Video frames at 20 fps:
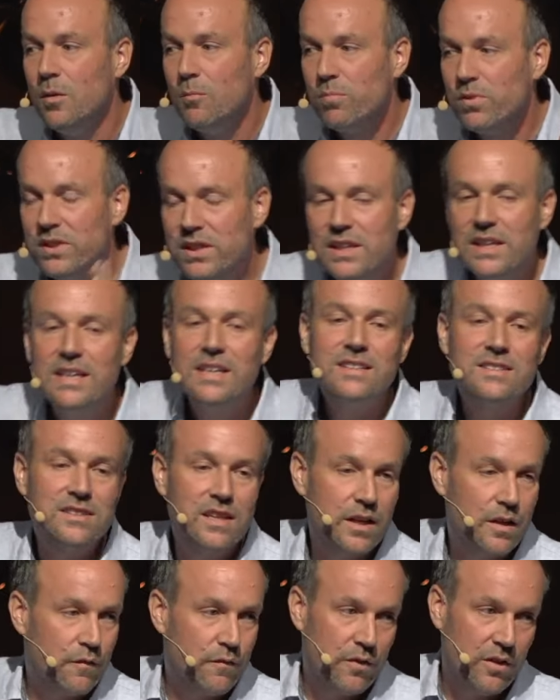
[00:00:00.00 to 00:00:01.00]
Please
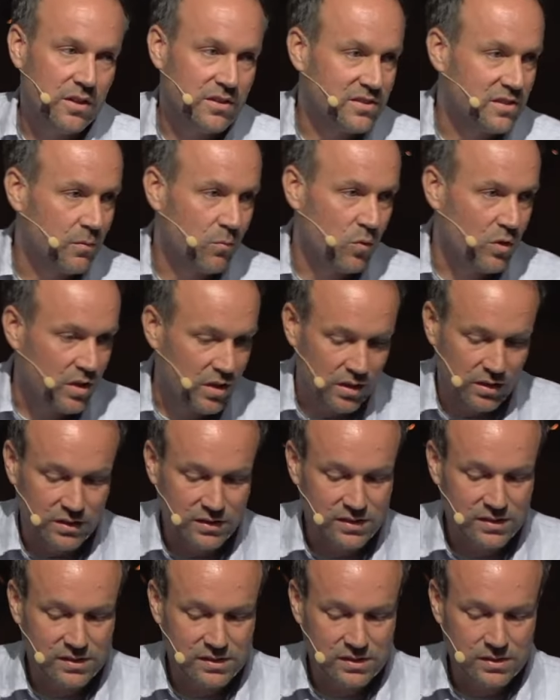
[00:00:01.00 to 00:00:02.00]
let it fall somewhere
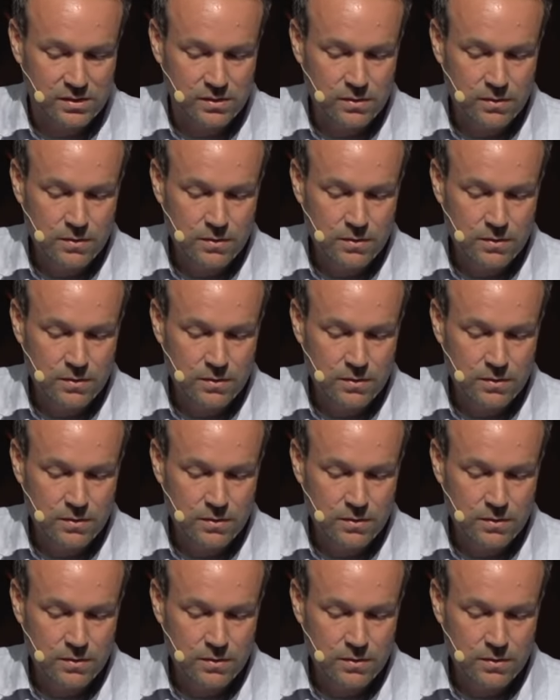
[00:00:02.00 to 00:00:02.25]
else.